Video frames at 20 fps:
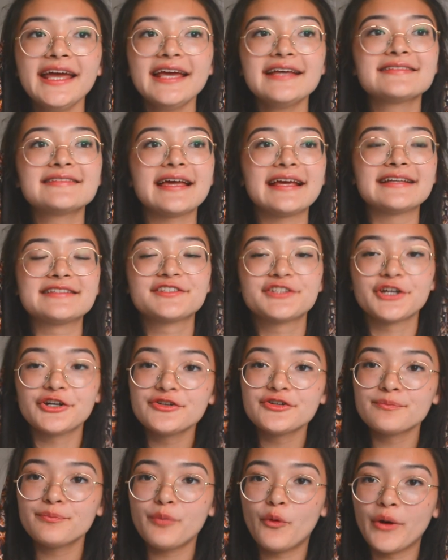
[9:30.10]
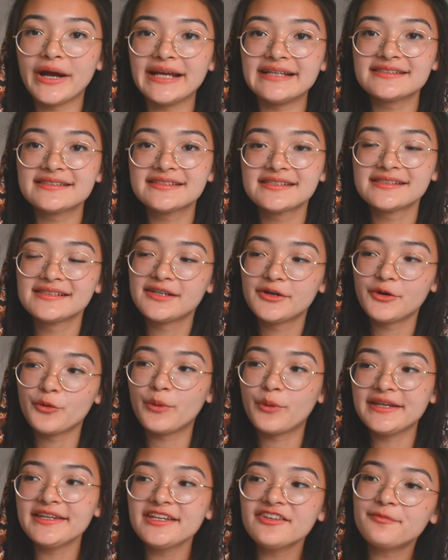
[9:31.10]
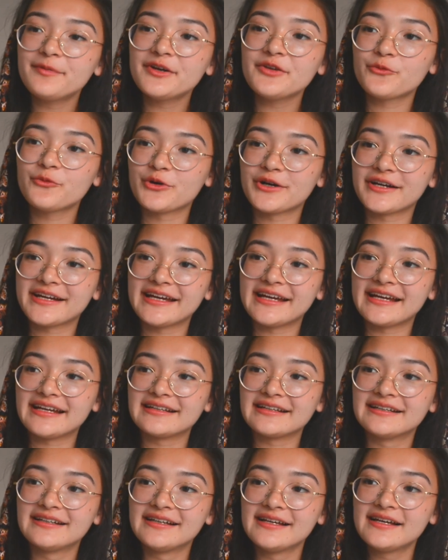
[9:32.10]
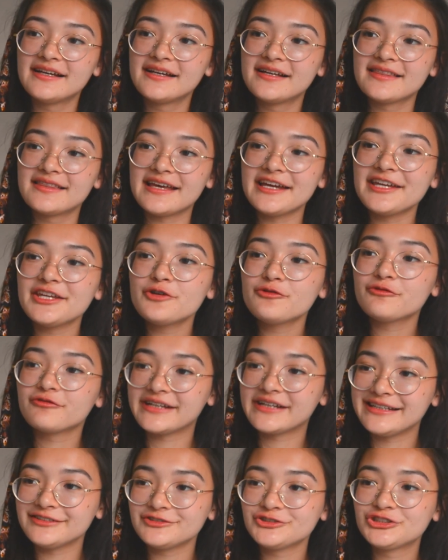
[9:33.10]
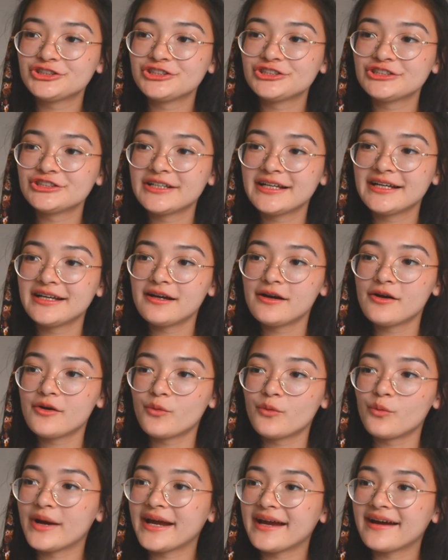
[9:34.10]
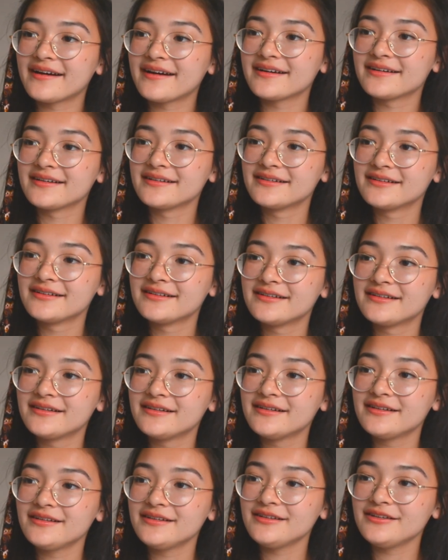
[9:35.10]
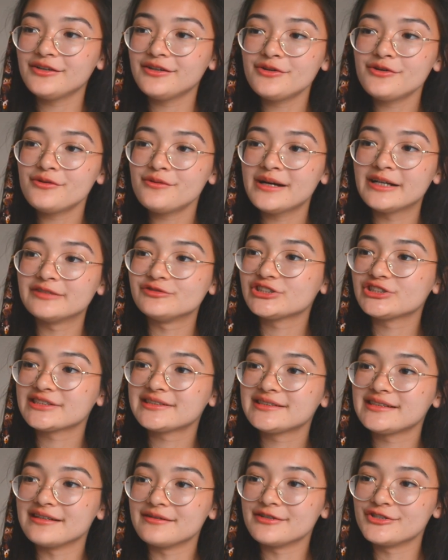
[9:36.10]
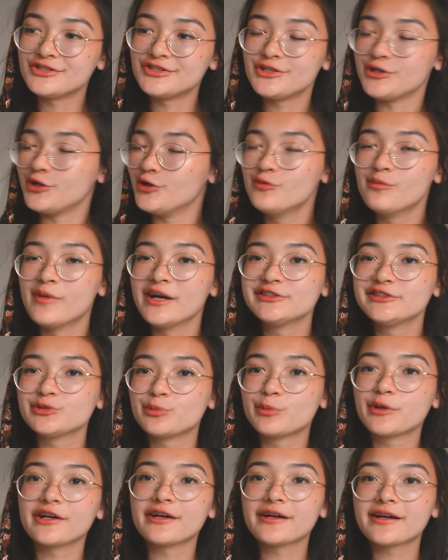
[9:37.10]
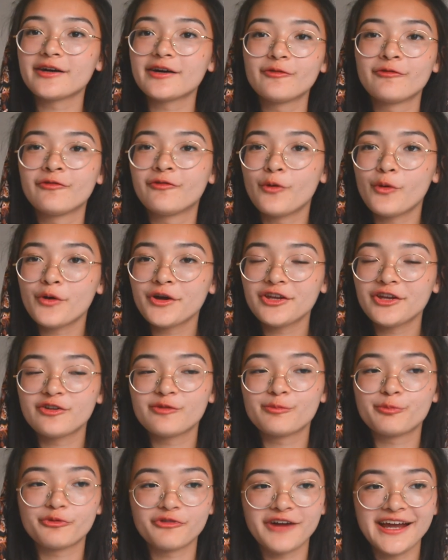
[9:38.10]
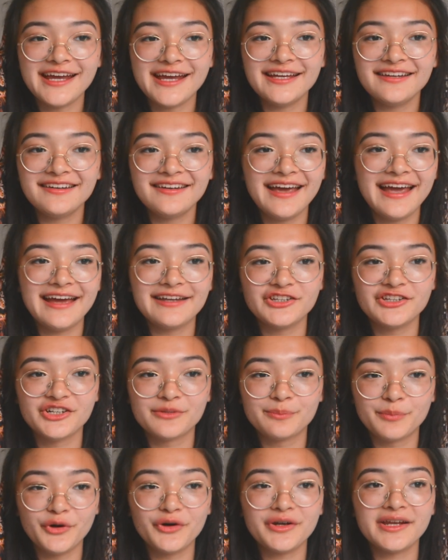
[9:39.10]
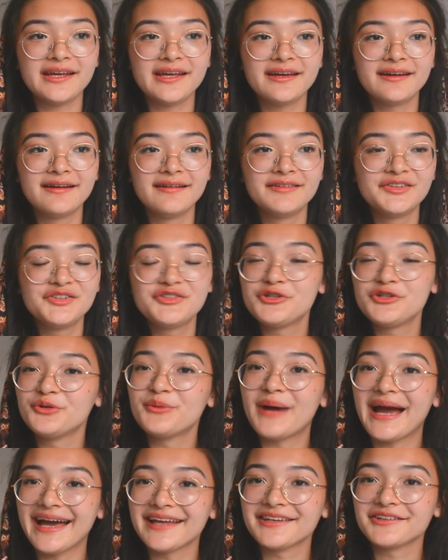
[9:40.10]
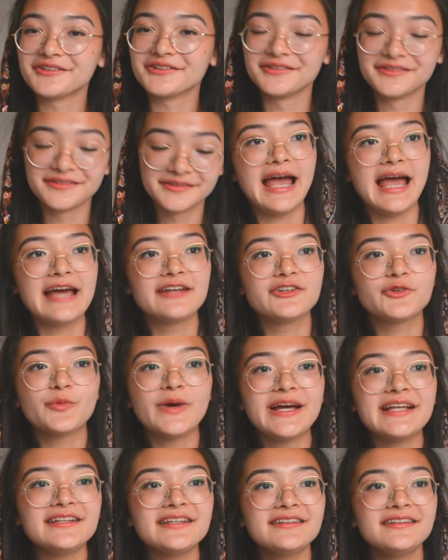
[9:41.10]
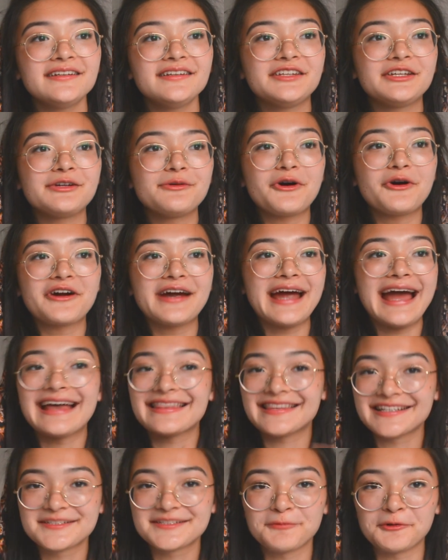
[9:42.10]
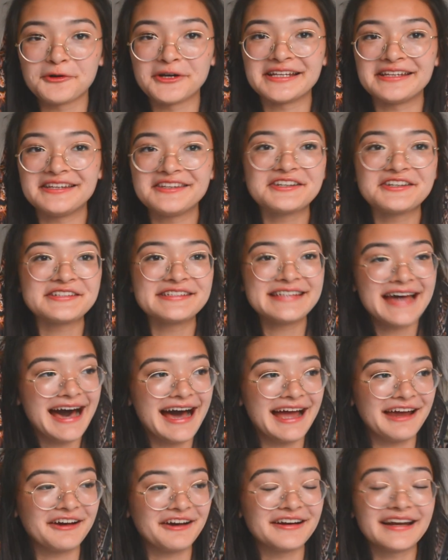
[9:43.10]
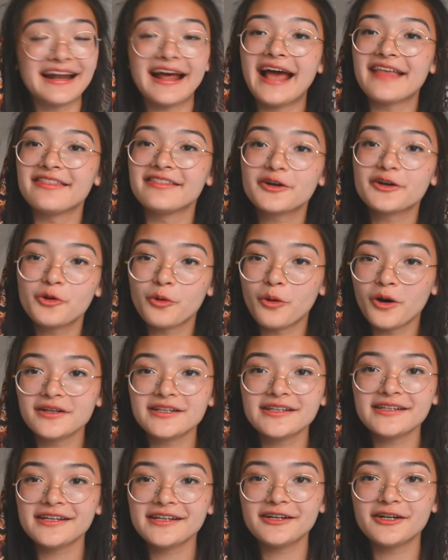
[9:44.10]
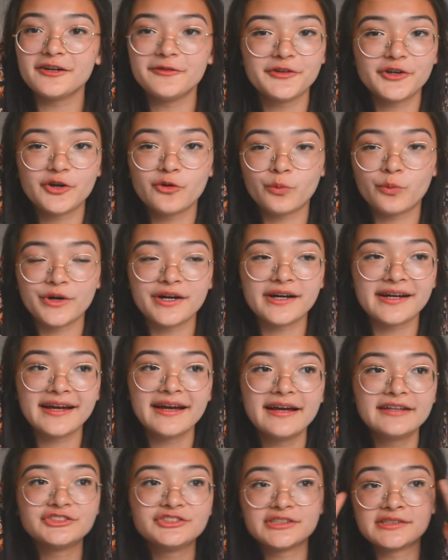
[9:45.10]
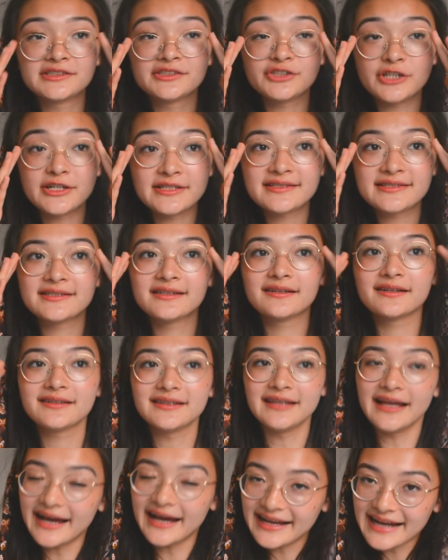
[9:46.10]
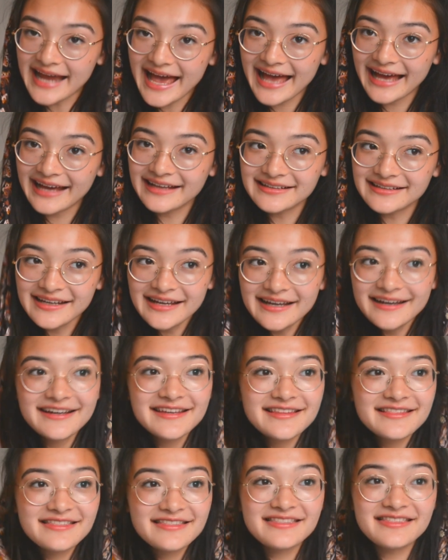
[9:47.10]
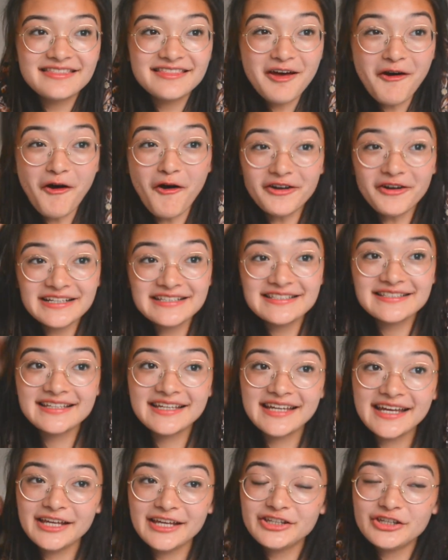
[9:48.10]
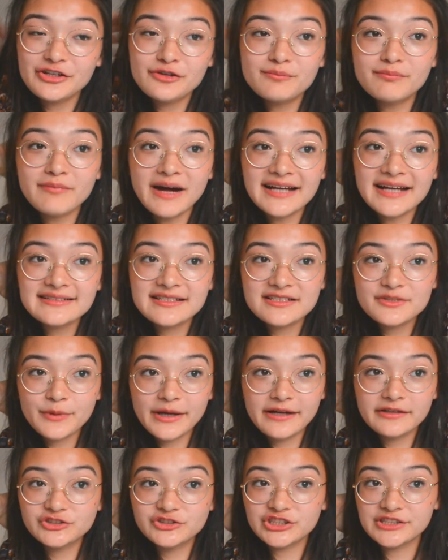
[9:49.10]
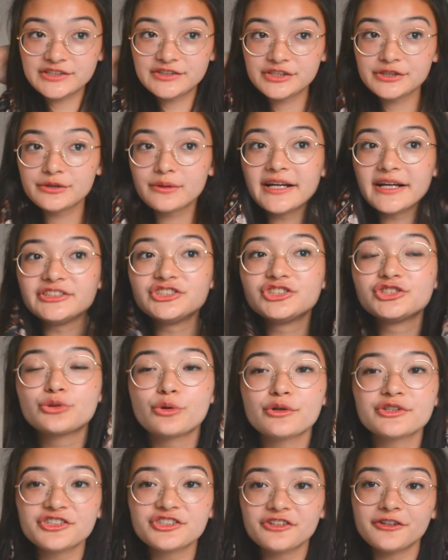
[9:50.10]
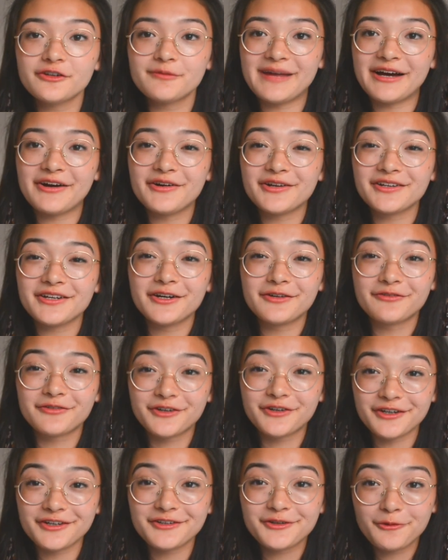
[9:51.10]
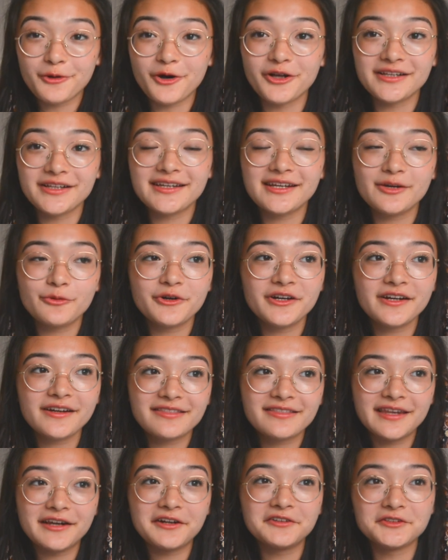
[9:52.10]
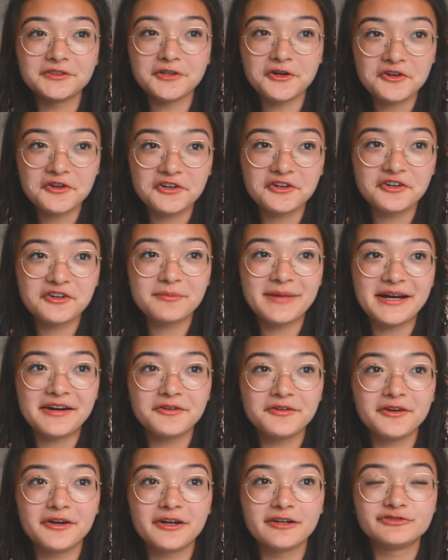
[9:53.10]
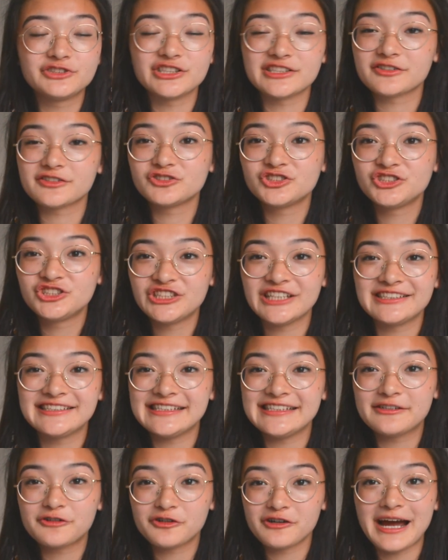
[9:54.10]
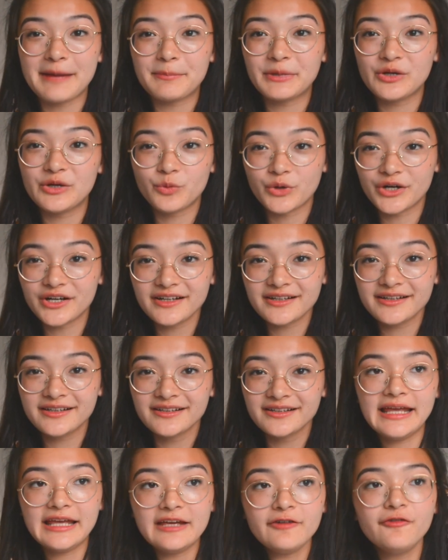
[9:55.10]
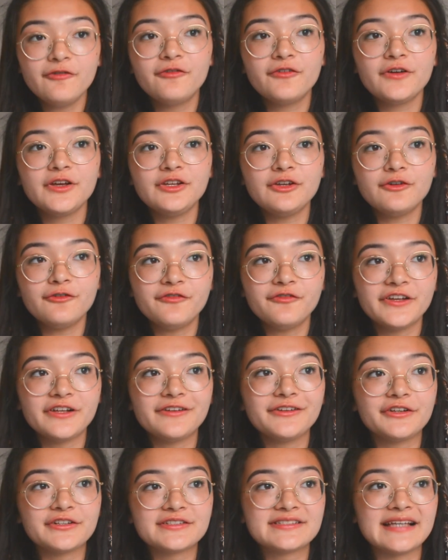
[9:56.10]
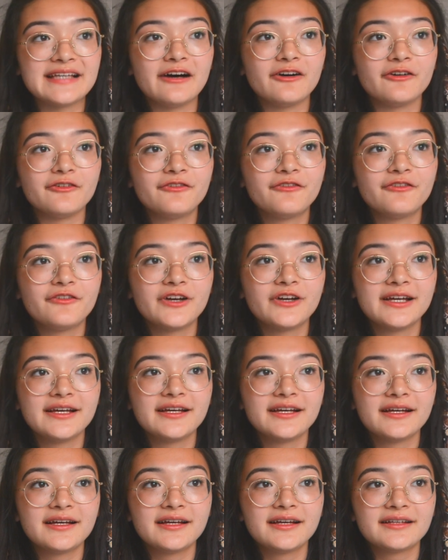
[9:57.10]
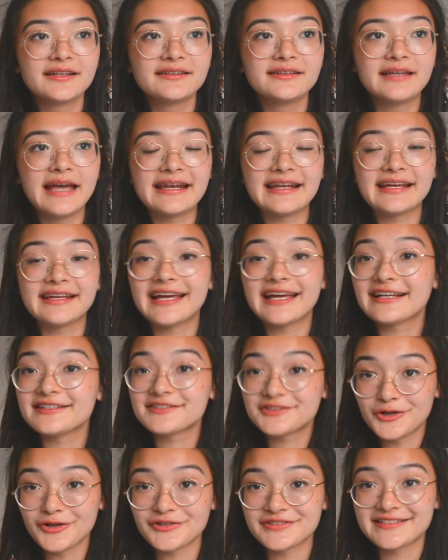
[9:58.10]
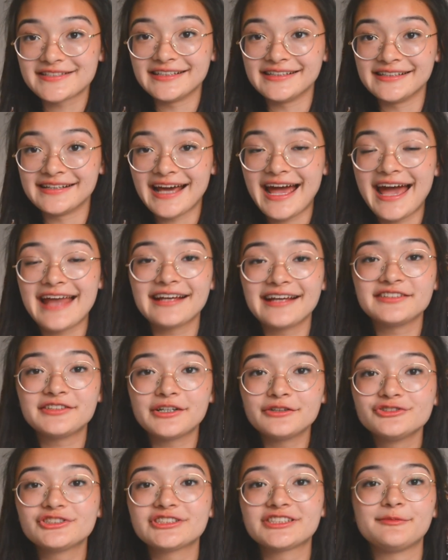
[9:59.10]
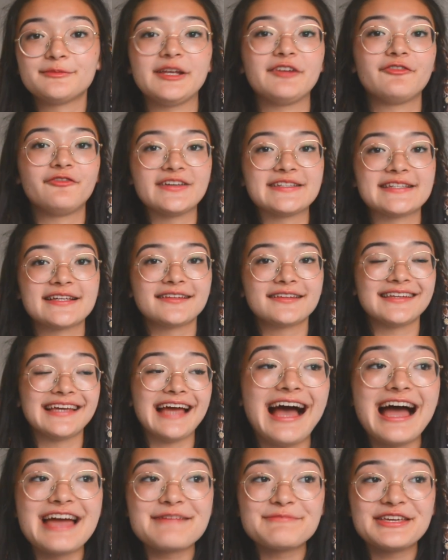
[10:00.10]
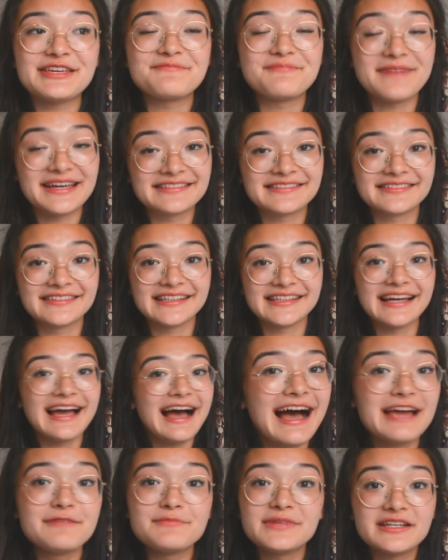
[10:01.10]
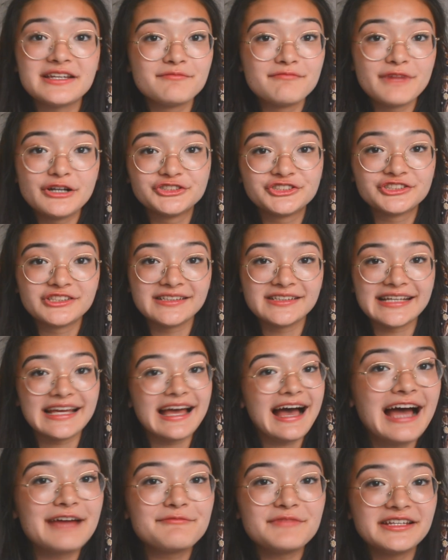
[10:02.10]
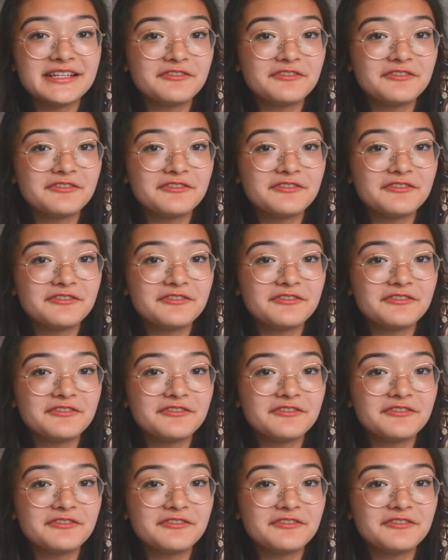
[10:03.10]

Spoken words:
is a certain point when you've been working that you reach where you have just done too much work for your brain and your body to handle. And when you are at this point, you're tired and the quality of your work just starts to decline, and honestly, you might as well just do a shorter amount of good quality work than a longer amount of just shitty, crappy work. If you feel yourself getting exhausted. And I don't just mean physically, I mean mentally, I mean emotionally. I mean